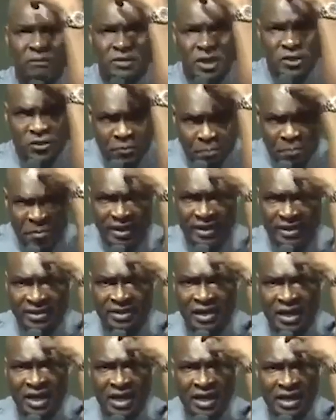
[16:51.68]
of the
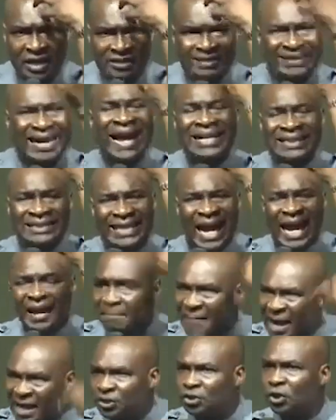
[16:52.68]
Spirit, that
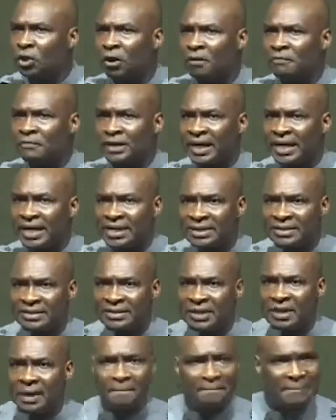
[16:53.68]
dimension of
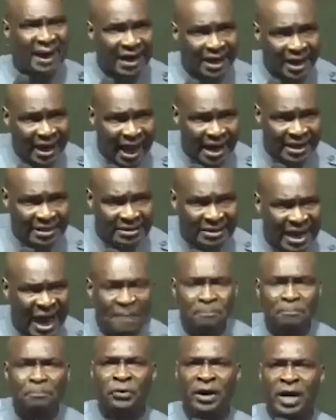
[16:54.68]
grace by light.
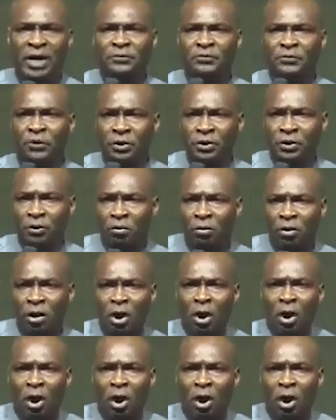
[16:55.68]
I'm praying for you.